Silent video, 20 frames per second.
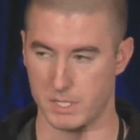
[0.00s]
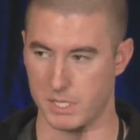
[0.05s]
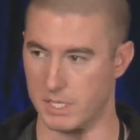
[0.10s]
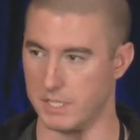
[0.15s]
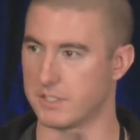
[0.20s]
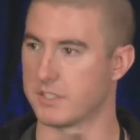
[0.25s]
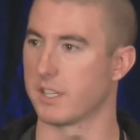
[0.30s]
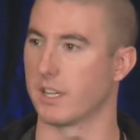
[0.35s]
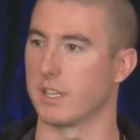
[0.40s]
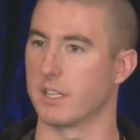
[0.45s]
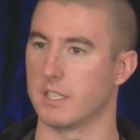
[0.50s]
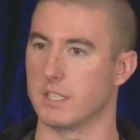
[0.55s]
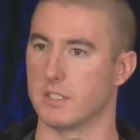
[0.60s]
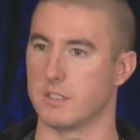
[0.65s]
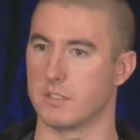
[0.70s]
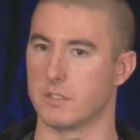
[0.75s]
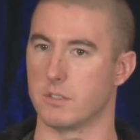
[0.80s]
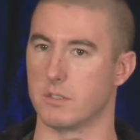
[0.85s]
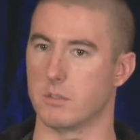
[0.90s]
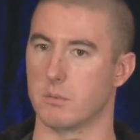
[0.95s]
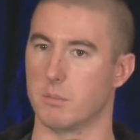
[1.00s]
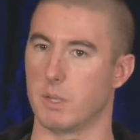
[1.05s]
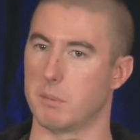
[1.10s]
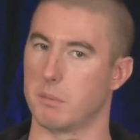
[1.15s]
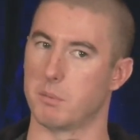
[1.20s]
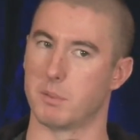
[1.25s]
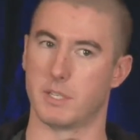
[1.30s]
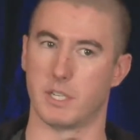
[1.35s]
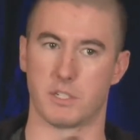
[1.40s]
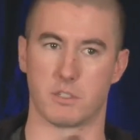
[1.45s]
insight into
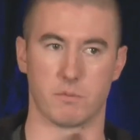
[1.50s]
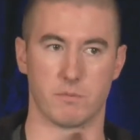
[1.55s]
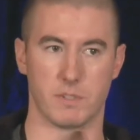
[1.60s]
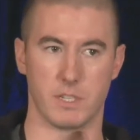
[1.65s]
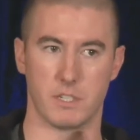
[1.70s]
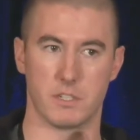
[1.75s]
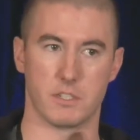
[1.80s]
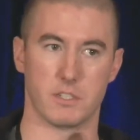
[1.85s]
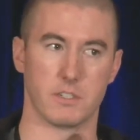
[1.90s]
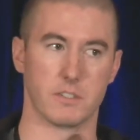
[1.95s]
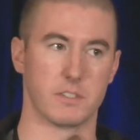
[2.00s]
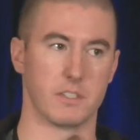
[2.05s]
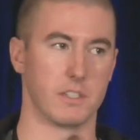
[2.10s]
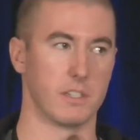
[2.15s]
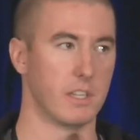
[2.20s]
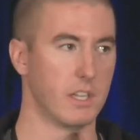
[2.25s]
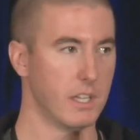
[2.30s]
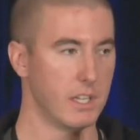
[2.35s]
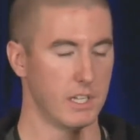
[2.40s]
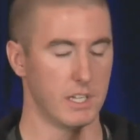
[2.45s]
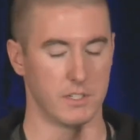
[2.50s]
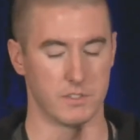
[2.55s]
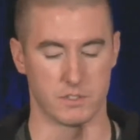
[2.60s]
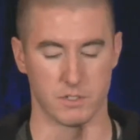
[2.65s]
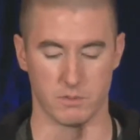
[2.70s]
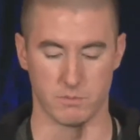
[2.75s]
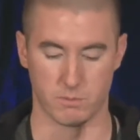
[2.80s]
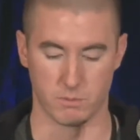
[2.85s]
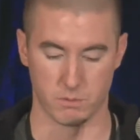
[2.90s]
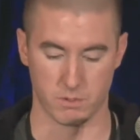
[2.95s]
maybe potential features and
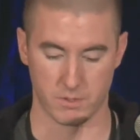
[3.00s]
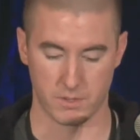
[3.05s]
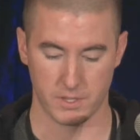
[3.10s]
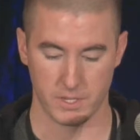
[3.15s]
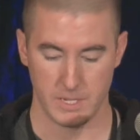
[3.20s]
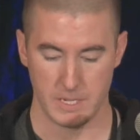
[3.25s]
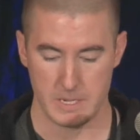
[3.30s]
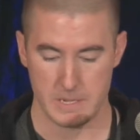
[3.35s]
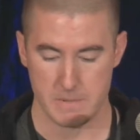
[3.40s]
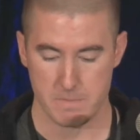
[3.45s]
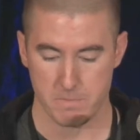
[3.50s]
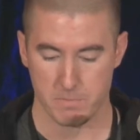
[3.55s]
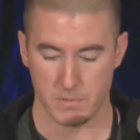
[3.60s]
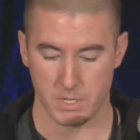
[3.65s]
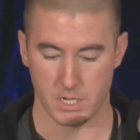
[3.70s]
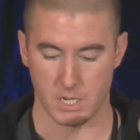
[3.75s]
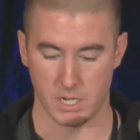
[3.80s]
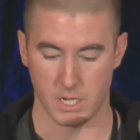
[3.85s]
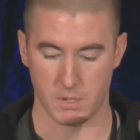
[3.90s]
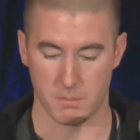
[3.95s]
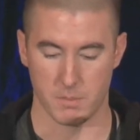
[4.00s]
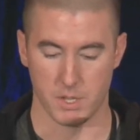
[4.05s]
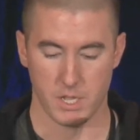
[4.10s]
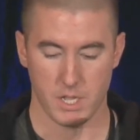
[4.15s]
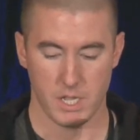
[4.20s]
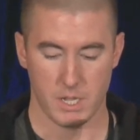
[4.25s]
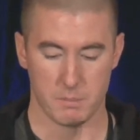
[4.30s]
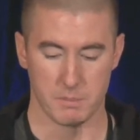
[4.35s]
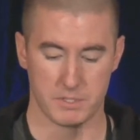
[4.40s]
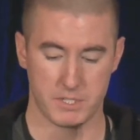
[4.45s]
so forth. I'm
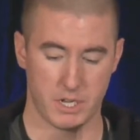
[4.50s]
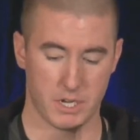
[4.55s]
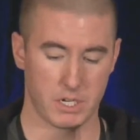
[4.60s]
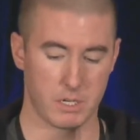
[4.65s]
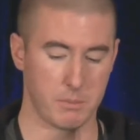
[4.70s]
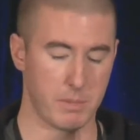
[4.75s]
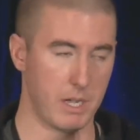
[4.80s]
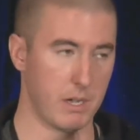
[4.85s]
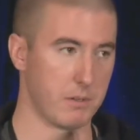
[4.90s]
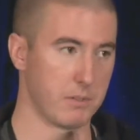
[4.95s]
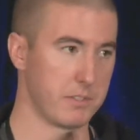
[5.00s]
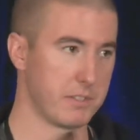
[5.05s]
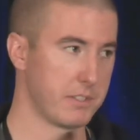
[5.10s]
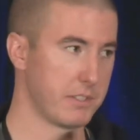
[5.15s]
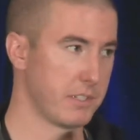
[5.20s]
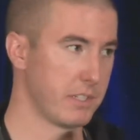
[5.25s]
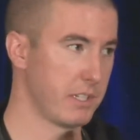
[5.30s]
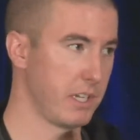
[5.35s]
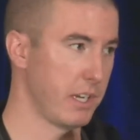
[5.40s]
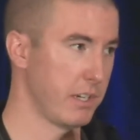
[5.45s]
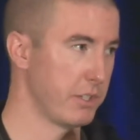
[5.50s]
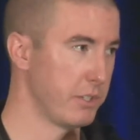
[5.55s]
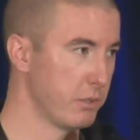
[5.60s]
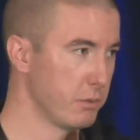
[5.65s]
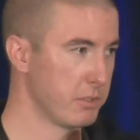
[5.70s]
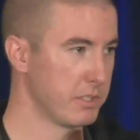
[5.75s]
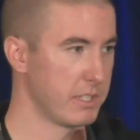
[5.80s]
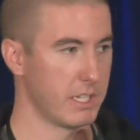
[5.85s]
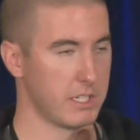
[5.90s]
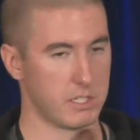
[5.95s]
going to talk about kind of
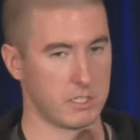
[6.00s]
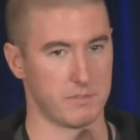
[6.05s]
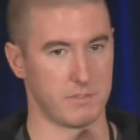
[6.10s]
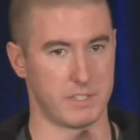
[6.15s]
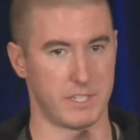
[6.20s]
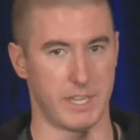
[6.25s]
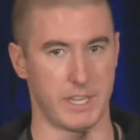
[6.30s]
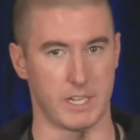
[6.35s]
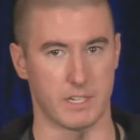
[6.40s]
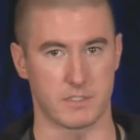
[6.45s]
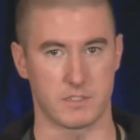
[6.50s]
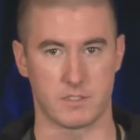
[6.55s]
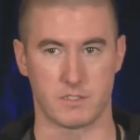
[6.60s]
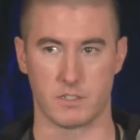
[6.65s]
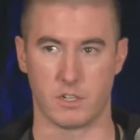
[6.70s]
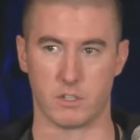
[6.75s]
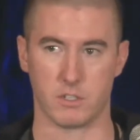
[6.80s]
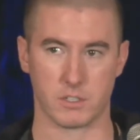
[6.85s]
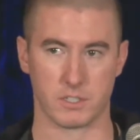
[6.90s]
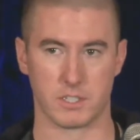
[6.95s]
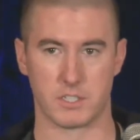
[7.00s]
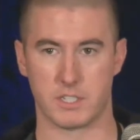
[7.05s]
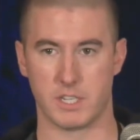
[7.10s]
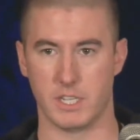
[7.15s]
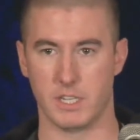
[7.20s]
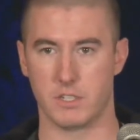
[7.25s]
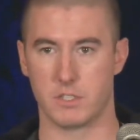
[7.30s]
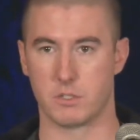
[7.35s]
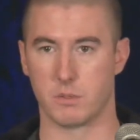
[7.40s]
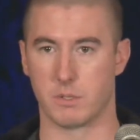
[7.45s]
two stages of attacks. Early
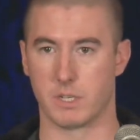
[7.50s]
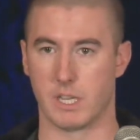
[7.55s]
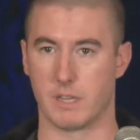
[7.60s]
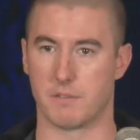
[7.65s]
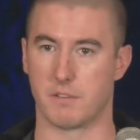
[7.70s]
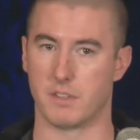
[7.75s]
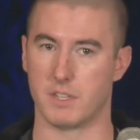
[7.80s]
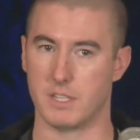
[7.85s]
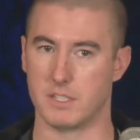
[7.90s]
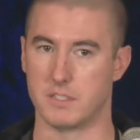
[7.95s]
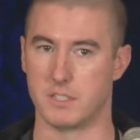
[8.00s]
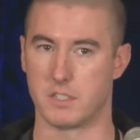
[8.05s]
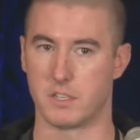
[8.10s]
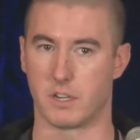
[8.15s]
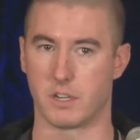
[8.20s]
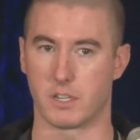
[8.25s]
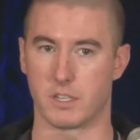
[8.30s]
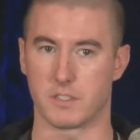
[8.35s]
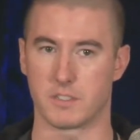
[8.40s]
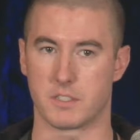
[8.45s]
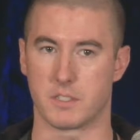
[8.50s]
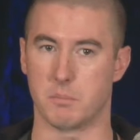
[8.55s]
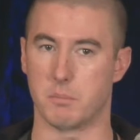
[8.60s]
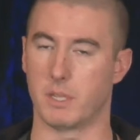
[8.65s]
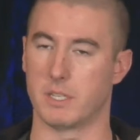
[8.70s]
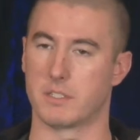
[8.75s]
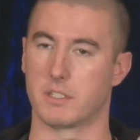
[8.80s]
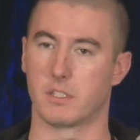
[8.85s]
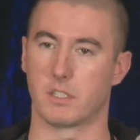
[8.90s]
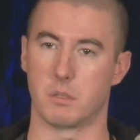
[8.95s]
stage, going after the easy targets to
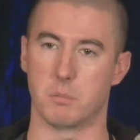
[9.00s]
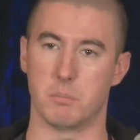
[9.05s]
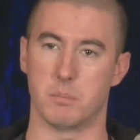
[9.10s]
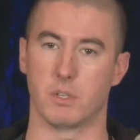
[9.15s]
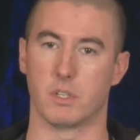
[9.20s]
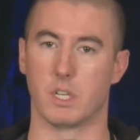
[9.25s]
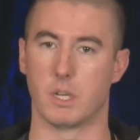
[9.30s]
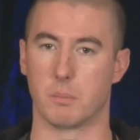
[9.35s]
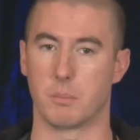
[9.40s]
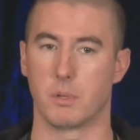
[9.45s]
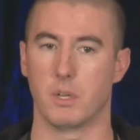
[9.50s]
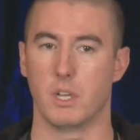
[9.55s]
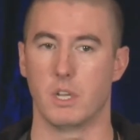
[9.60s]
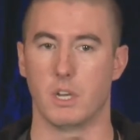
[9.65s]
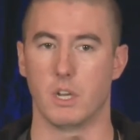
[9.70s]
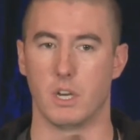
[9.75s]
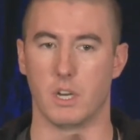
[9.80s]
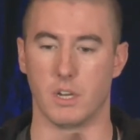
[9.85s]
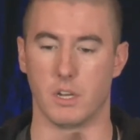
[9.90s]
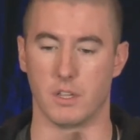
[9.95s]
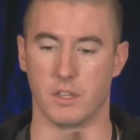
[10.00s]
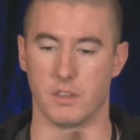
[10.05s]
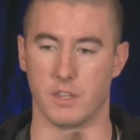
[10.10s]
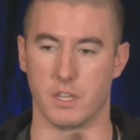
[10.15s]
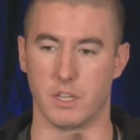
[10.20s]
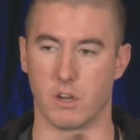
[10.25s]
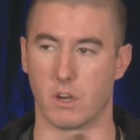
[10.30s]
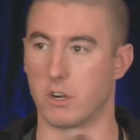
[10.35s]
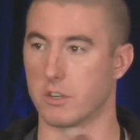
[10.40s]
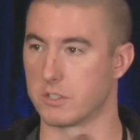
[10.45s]
basically build up
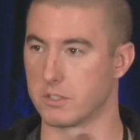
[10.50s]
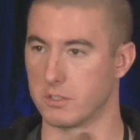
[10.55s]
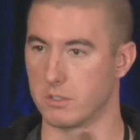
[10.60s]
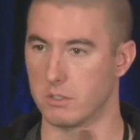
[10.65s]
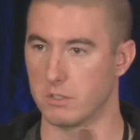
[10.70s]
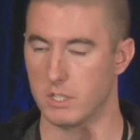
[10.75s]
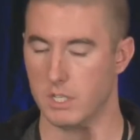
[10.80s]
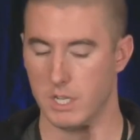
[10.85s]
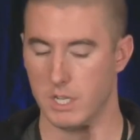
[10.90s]
the arsenal,